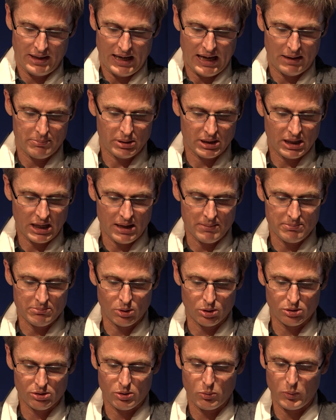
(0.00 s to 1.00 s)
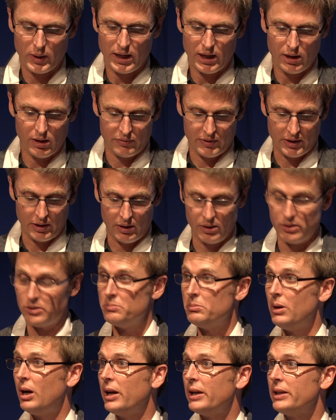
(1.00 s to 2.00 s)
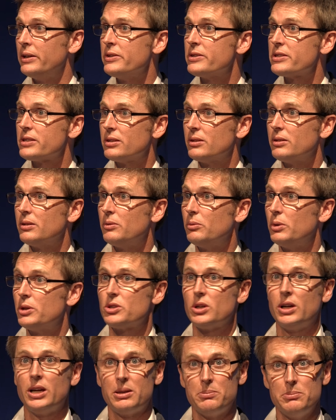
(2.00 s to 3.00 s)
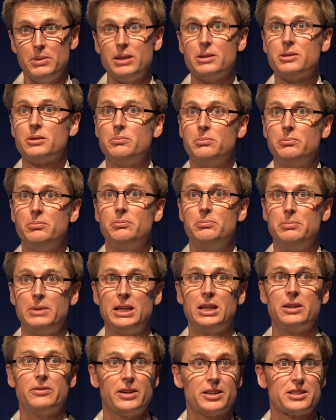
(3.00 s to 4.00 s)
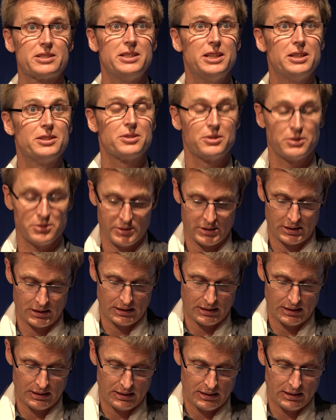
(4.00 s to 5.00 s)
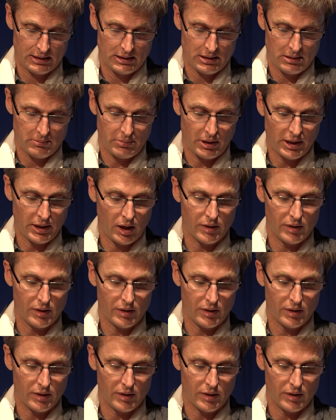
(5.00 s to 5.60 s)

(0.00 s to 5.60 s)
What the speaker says: And become more aware of their own minds, which I admit many of us need to, by